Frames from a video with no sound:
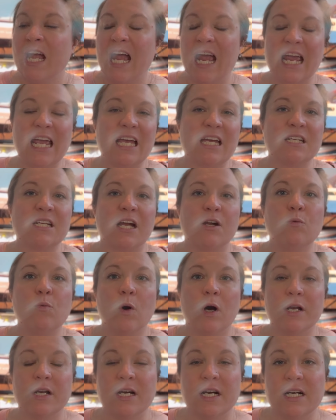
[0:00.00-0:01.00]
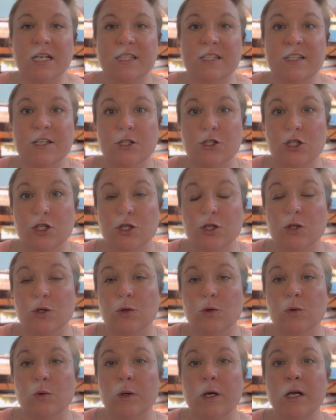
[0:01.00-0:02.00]
And I want us
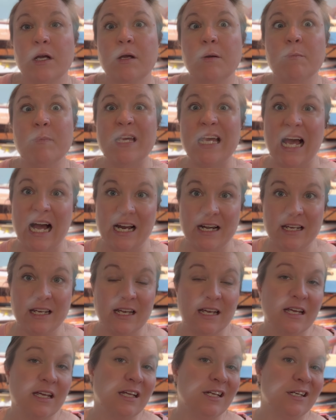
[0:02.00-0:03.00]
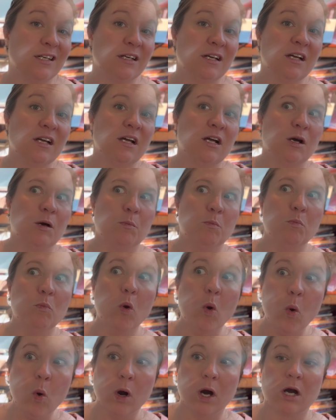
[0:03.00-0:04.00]
to be adding in
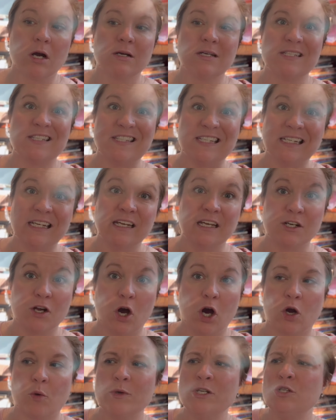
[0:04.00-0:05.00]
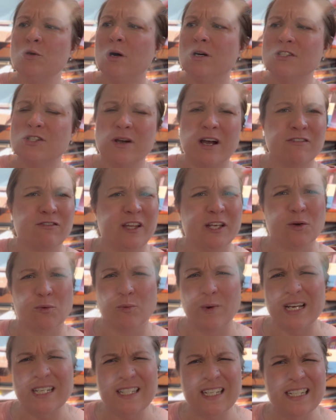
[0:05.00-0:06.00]
more singing and art. We do also have like
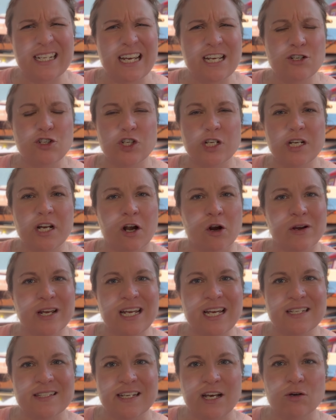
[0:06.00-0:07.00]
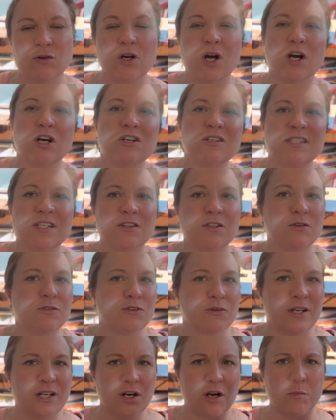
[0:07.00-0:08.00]
recitation in our ESL cards, and those
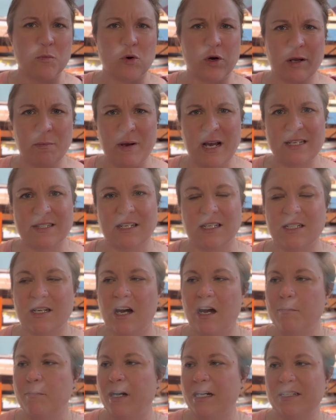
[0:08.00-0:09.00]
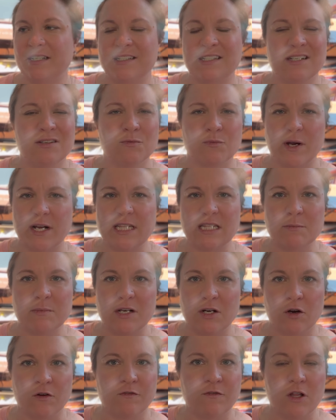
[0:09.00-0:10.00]
are in our morning basket time. I just didn't write them
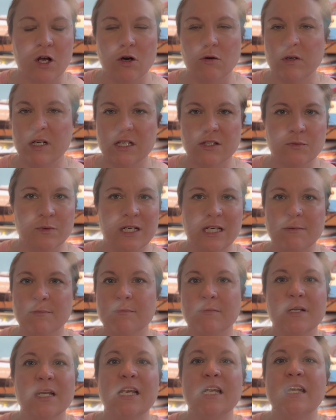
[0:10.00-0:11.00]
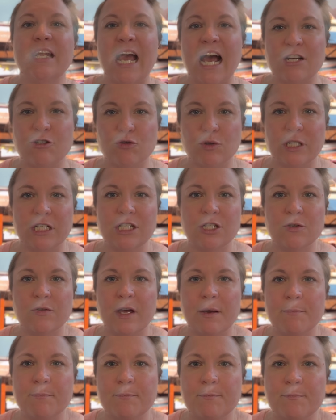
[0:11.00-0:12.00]
in our flow because we naturally do
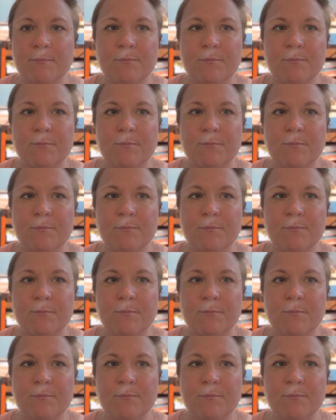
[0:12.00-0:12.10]
them.